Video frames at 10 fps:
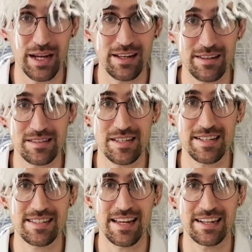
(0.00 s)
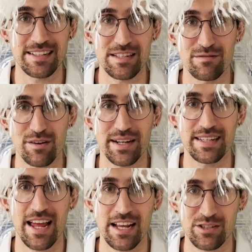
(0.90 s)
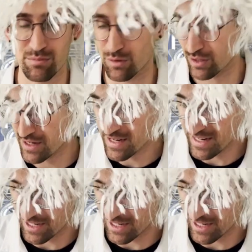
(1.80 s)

in the sense that it's a very tangible, it